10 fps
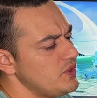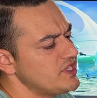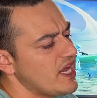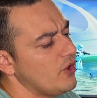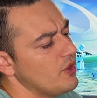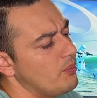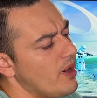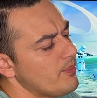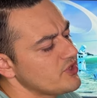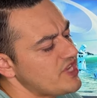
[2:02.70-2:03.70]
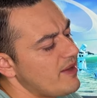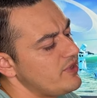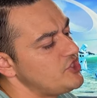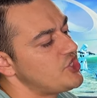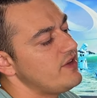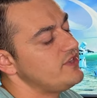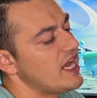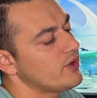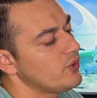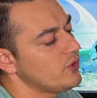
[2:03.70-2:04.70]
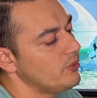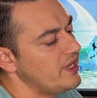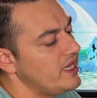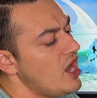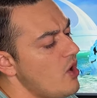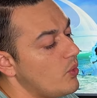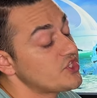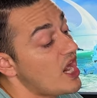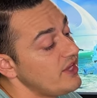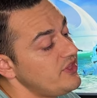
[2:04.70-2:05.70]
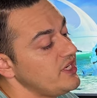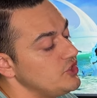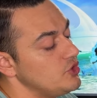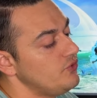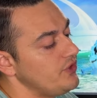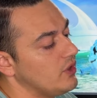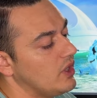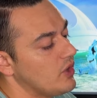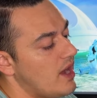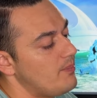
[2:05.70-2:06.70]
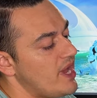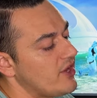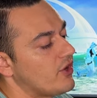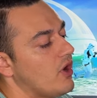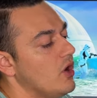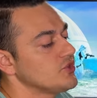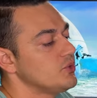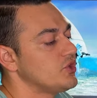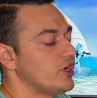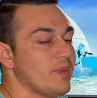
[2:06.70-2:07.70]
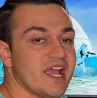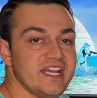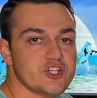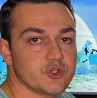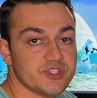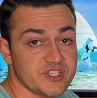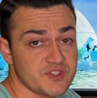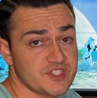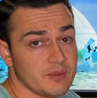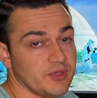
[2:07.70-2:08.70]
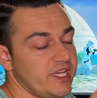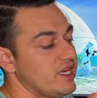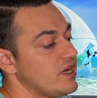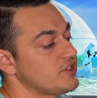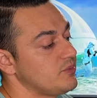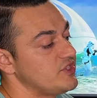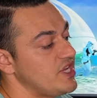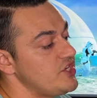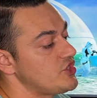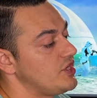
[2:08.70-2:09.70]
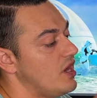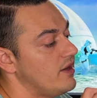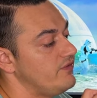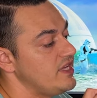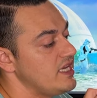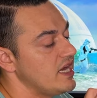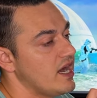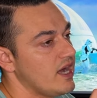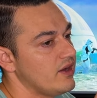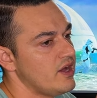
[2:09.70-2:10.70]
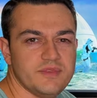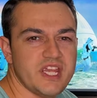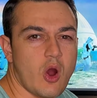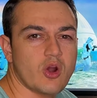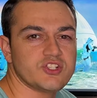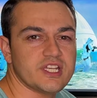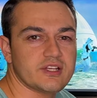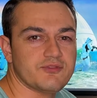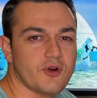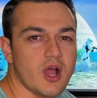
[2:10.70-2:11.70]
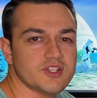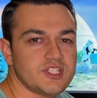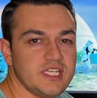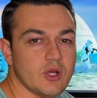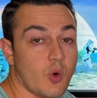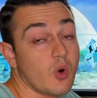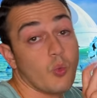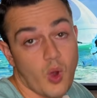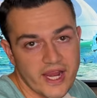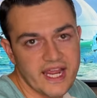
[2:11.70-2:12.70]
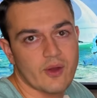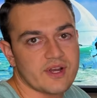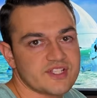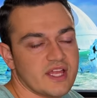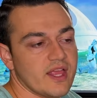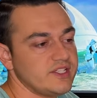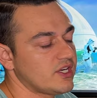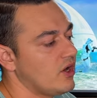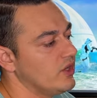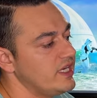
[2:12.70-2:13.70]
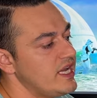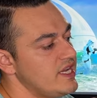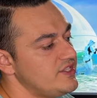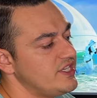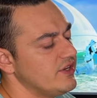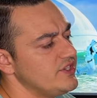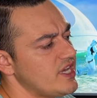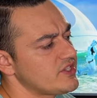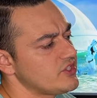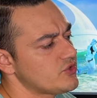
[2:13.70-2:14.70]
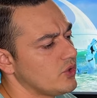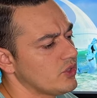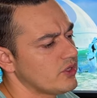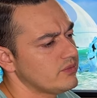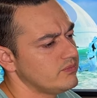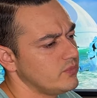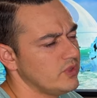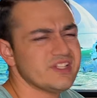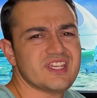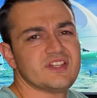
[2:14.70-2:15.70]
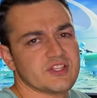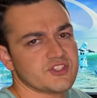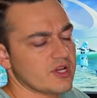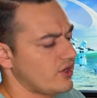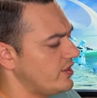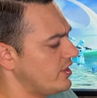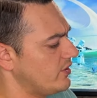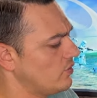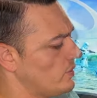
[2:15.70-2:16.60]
can tell, the bumpers have been shaved down a little bit, which I think do feel a lot better. Also, during my initial disassembly and customization of the Arctic Frosty, or Whiteout as I like to call it, Series S controller, let's get that sucker in here real